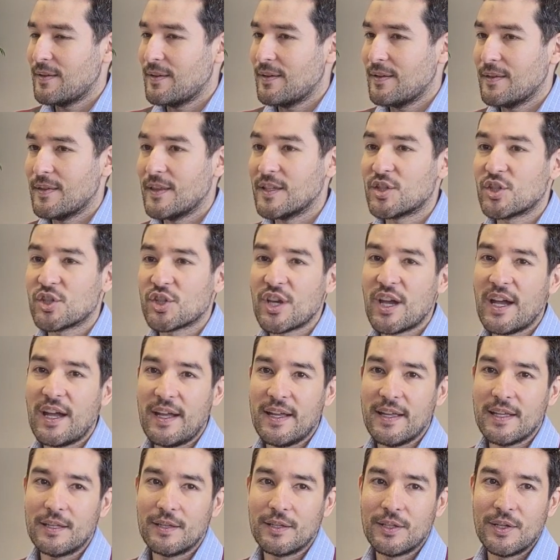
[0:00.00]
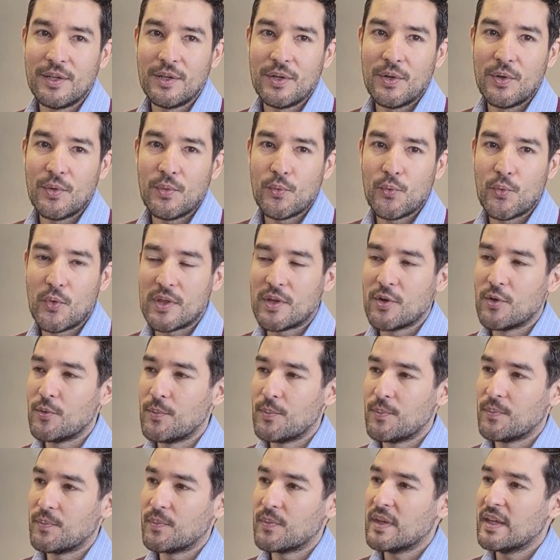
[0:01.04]
The child with
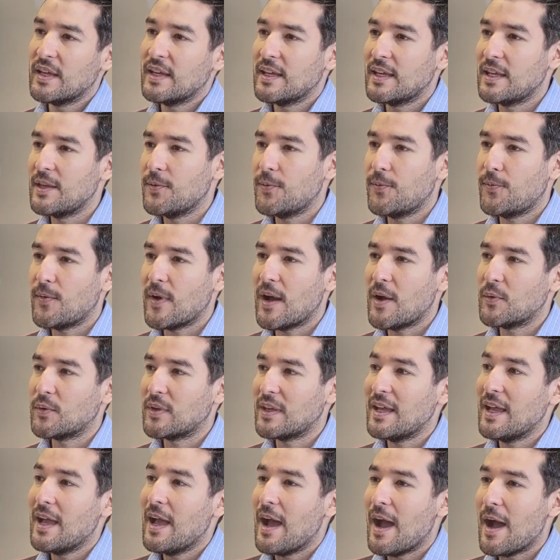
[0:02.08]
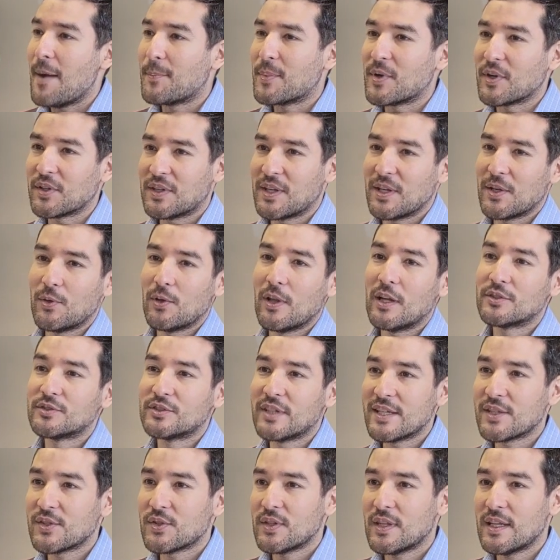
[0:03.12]
whom he found a particular
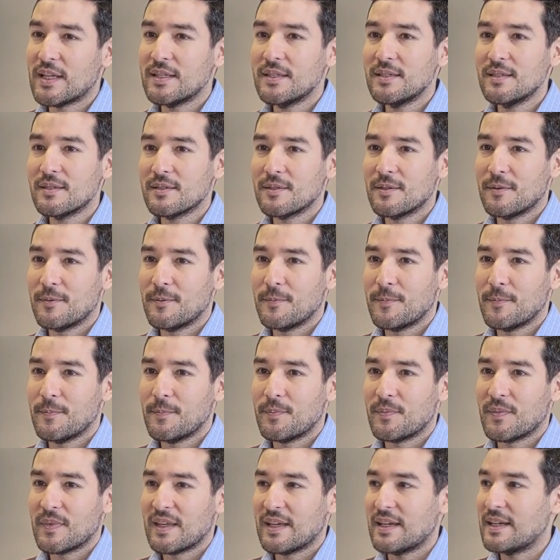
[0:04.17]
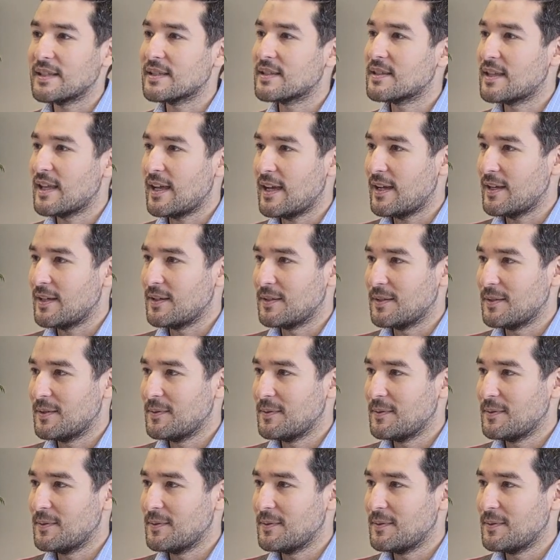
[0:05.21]
resonance has died.